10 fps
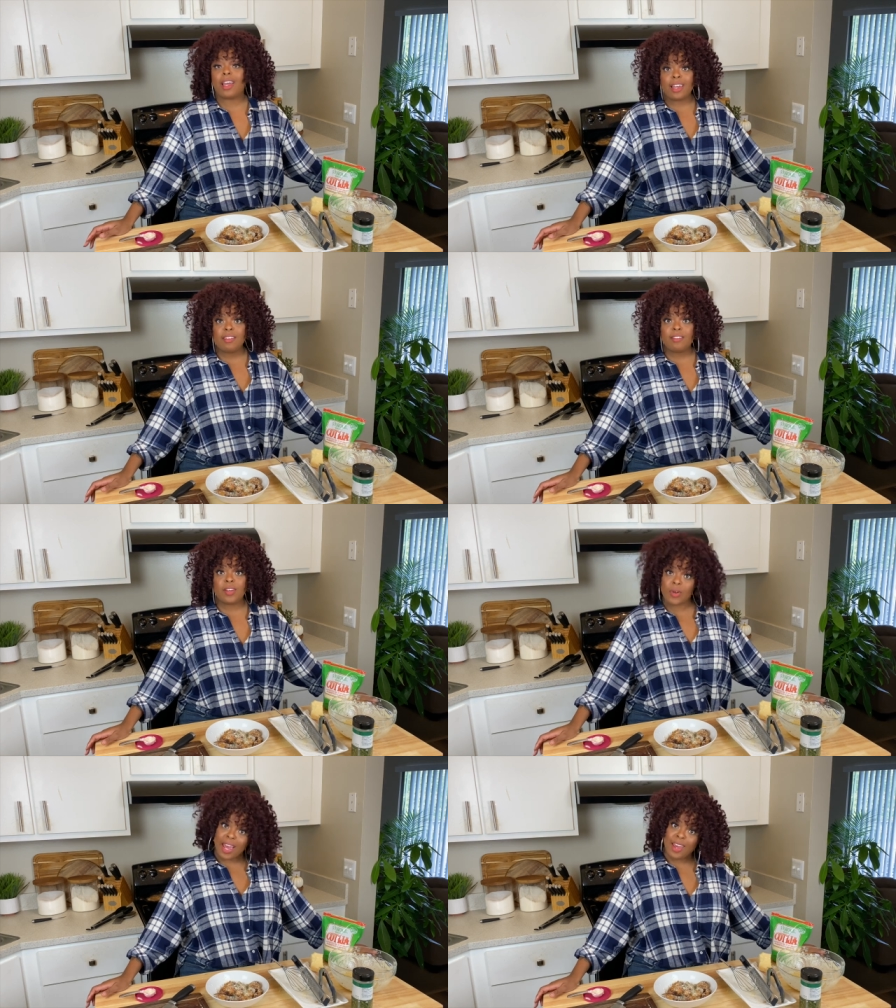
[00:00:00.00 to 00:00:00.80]

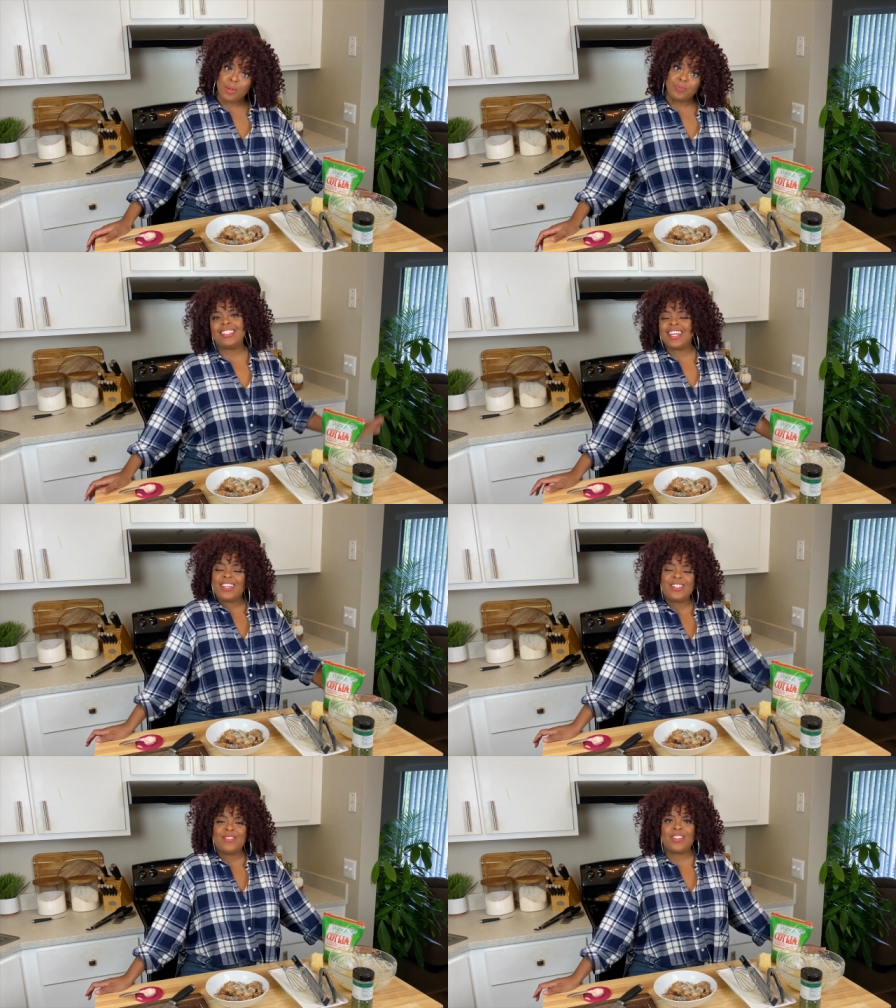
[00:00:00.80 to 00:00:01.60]
life, okay?
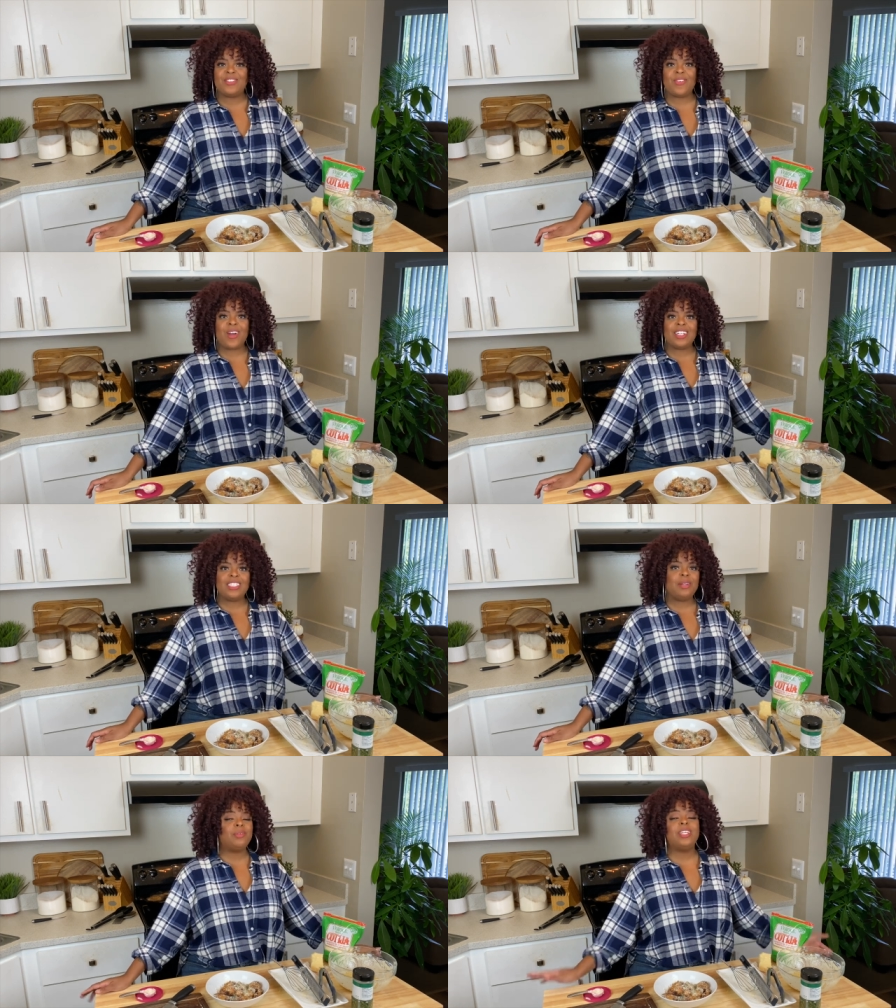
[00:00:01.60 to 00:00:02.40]
Thank you so much for
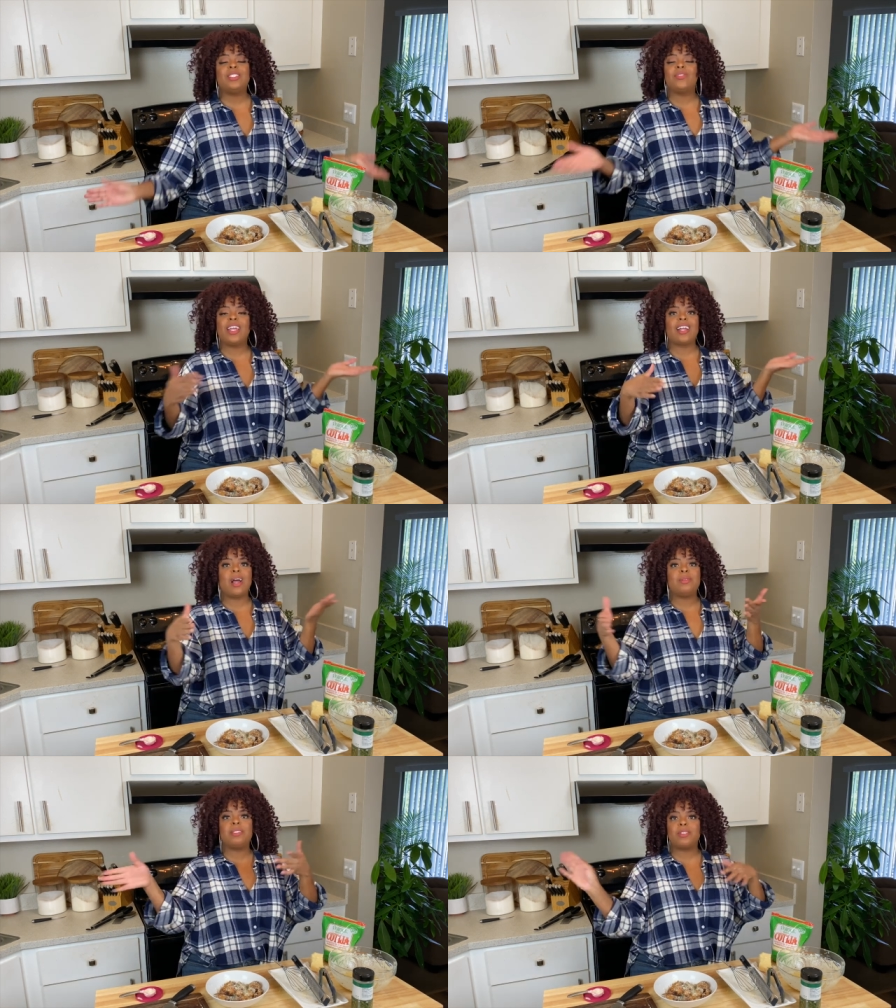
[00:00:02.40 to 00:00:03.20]
watching. Please rate,
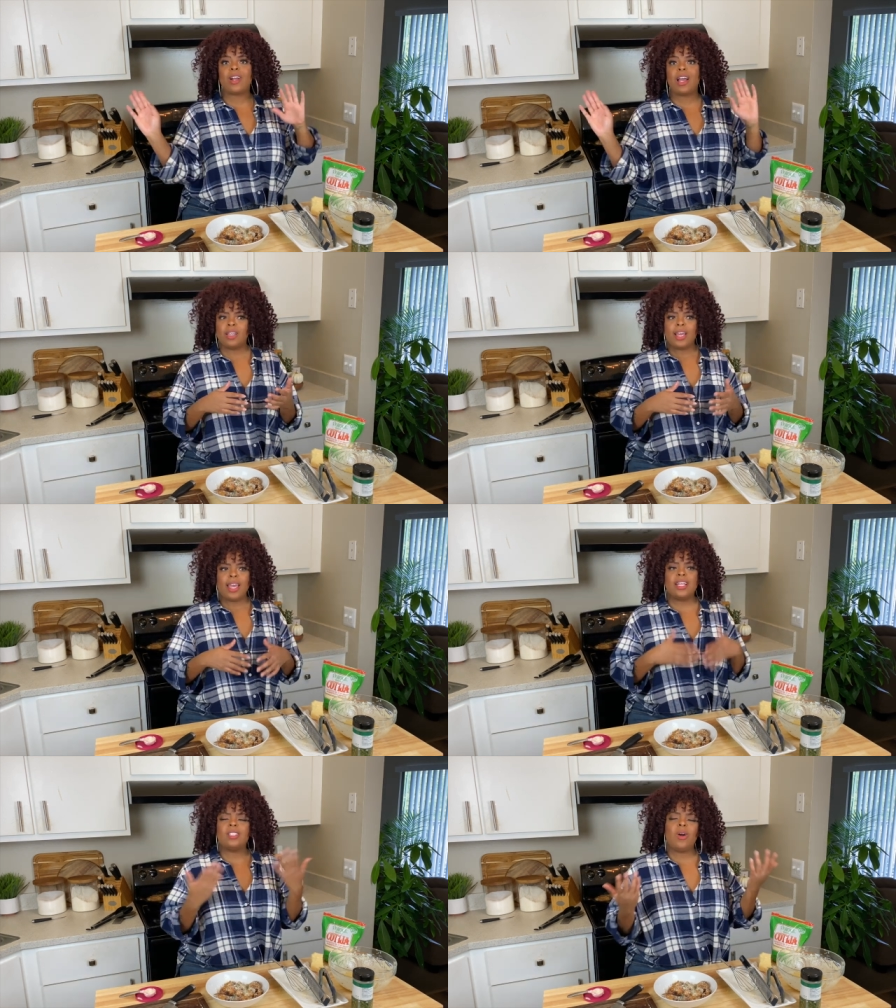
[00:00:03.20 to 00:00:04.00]
comment, subscribe.
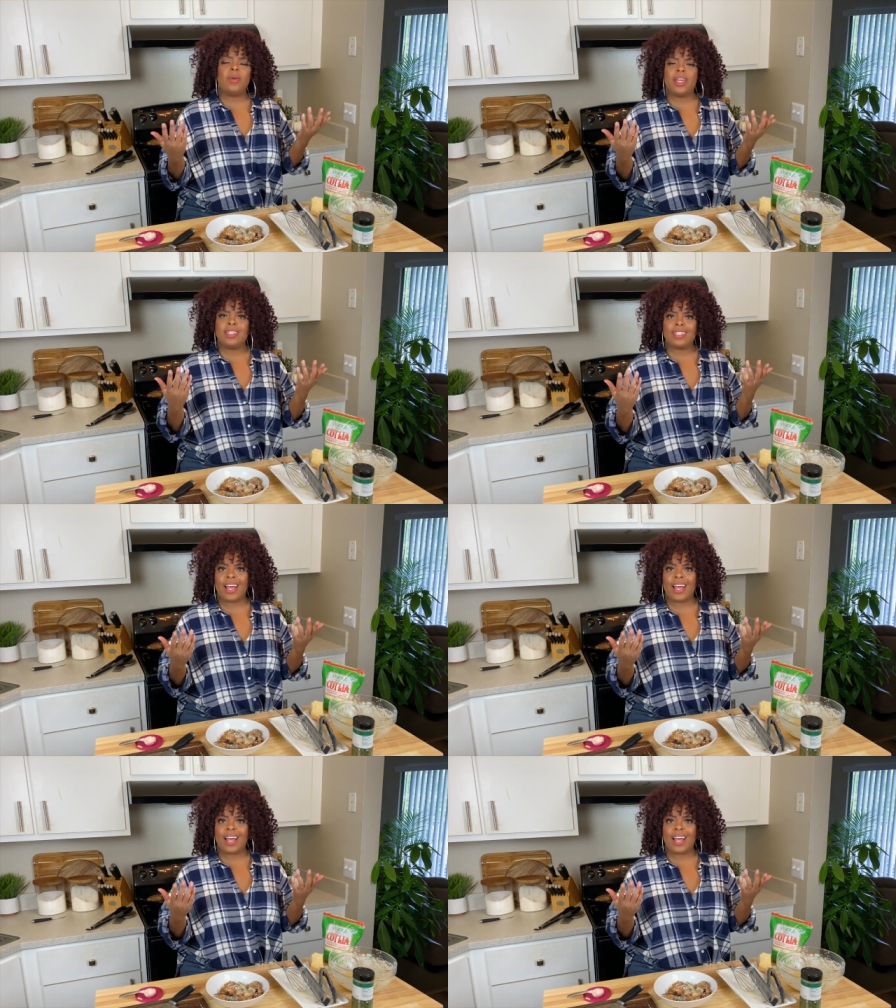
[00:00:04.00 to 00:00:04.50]
And as always,